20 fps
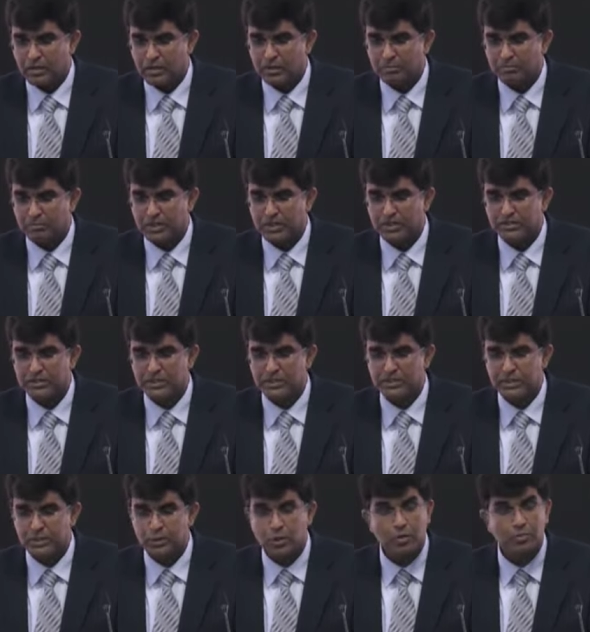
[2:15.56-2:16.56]
burst at
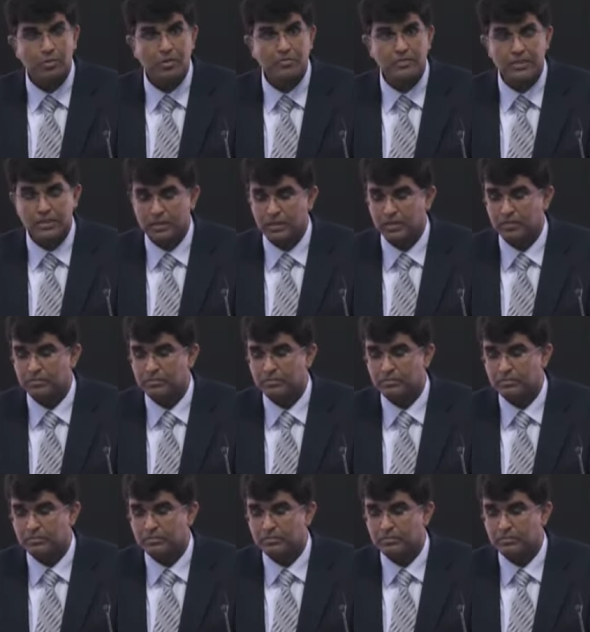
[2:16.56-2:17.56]
the dome of the
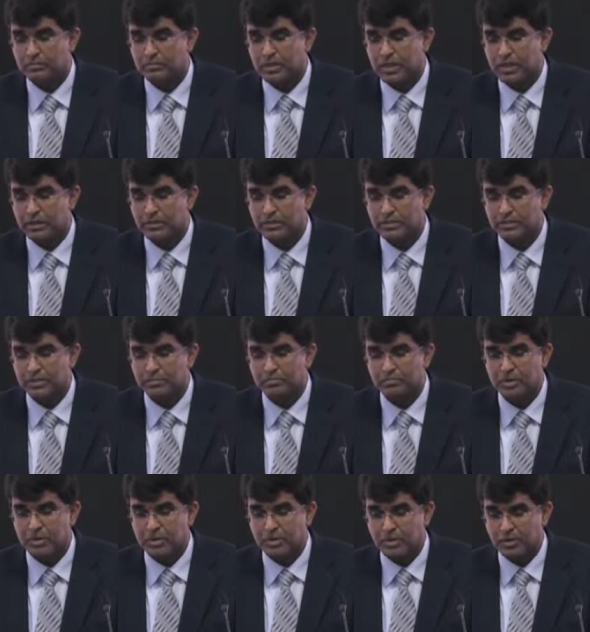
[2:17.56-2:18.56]
aneurysm,
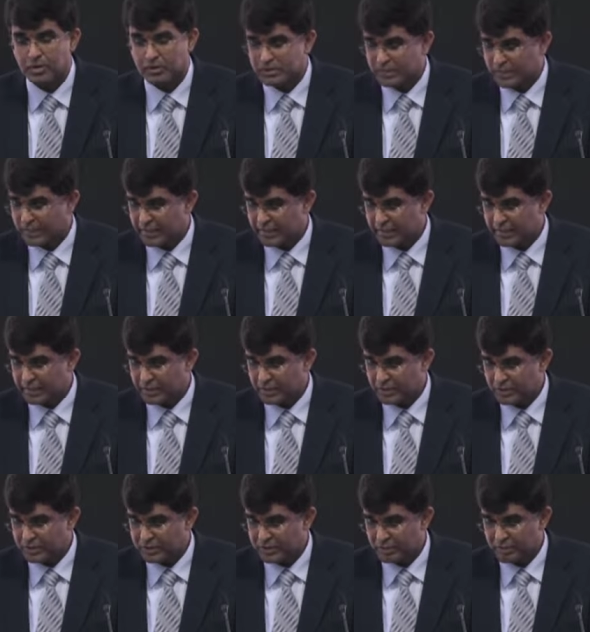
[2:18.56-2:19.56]
causing leak into
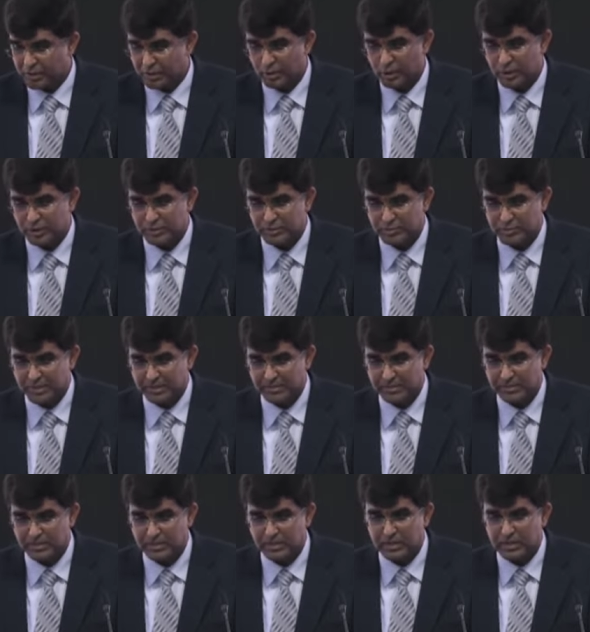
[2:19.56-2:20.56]
the subarachnoid
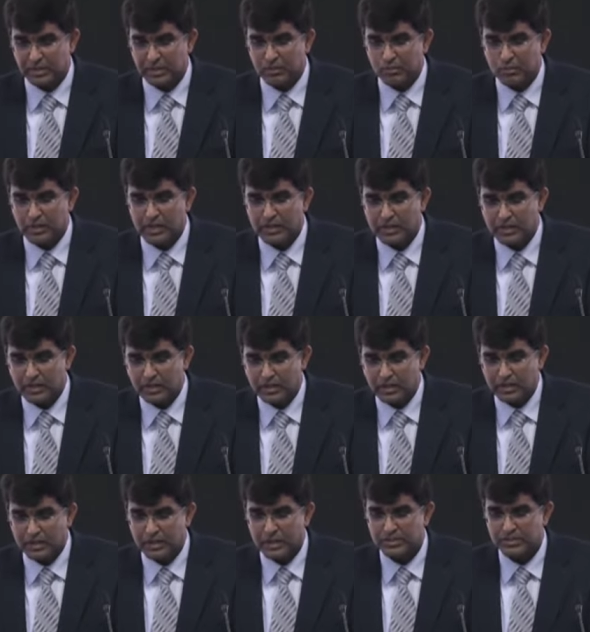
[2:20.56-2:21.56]
space. Well,
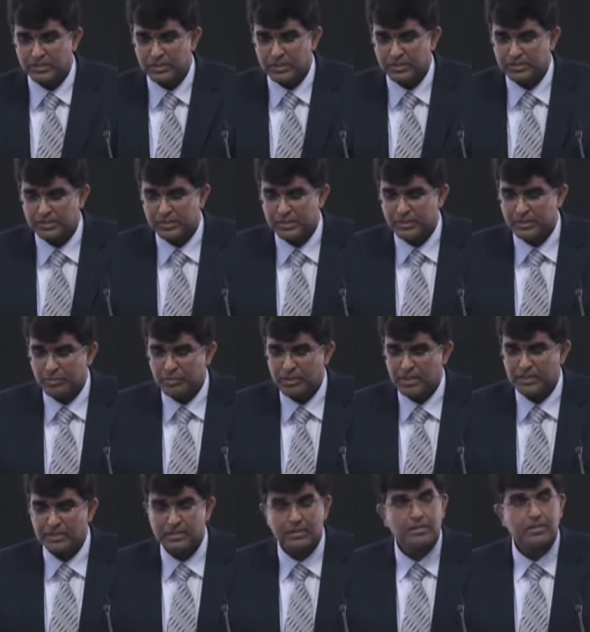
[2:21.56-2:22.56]
as you can see, the
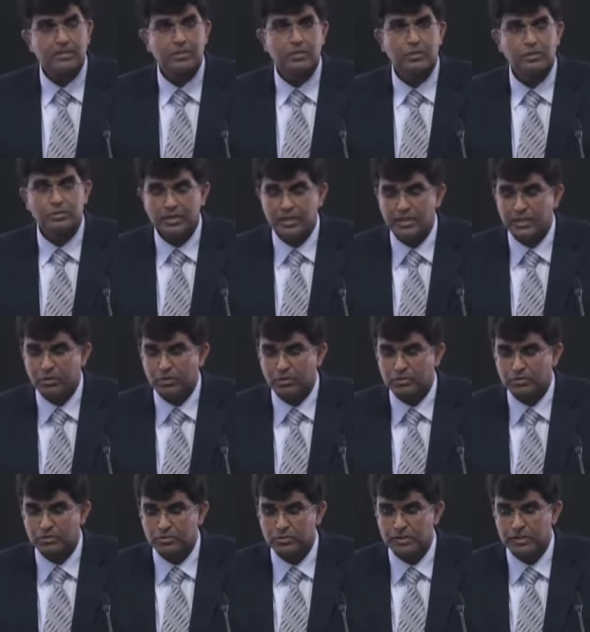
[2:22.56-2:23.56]
blood usually goes
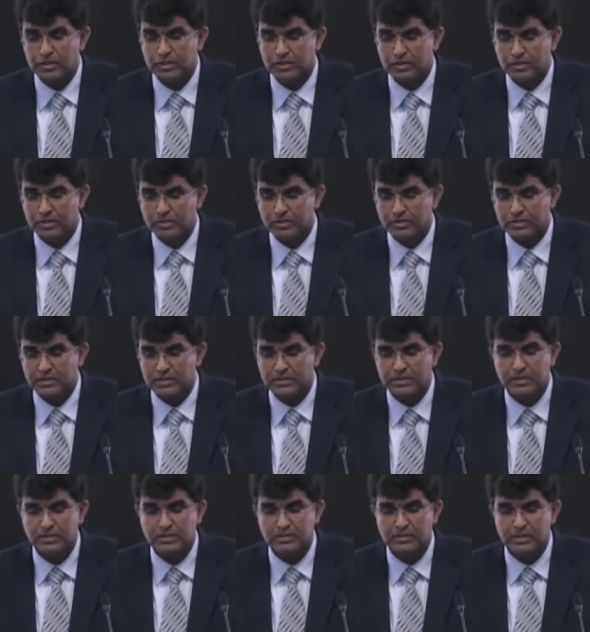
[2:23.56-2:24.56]
to the
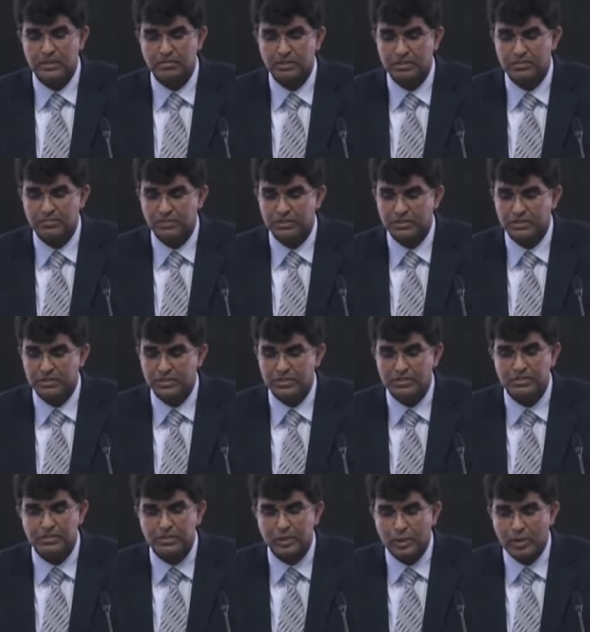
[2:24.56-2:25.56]
cisterns, sylvian
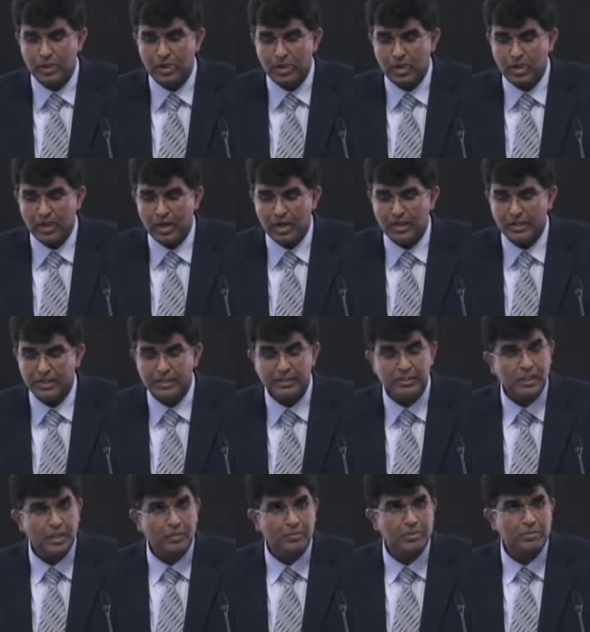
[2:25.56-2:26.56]
fissures, and
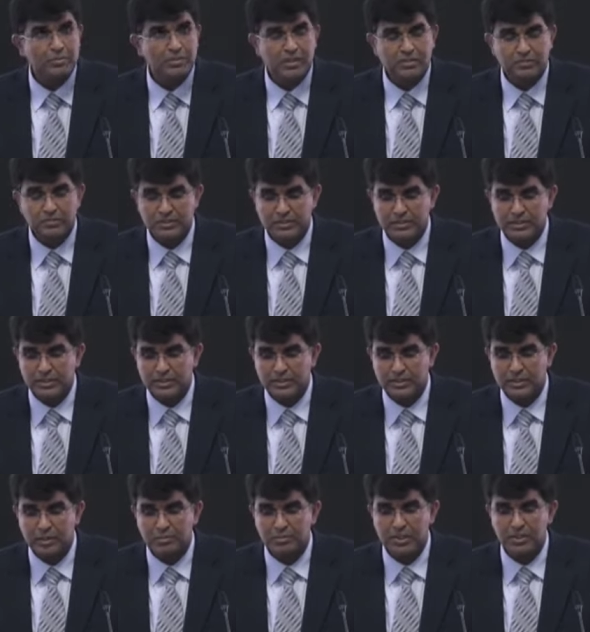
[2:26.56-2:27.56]
interhemispheric fissure,
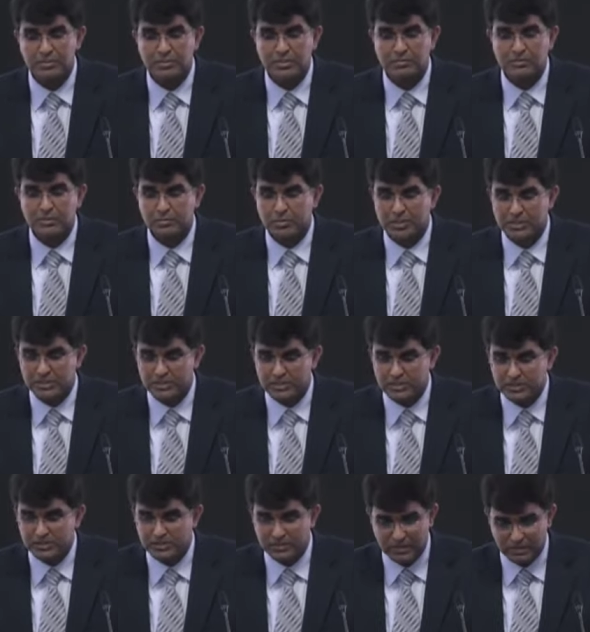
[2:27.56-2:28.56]
sometimes even breaches
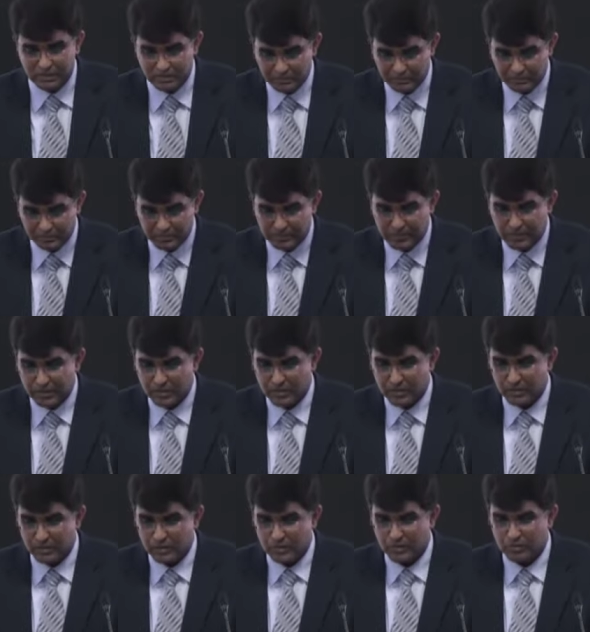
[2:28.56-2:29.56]
into the
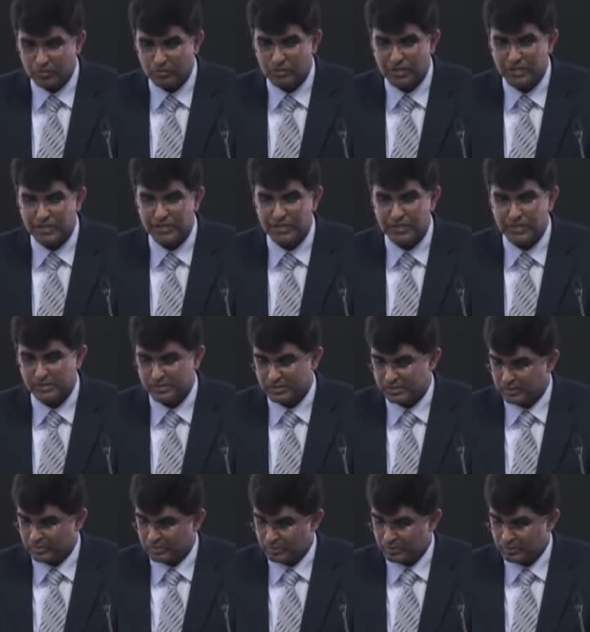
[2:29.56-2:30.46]
ventricles.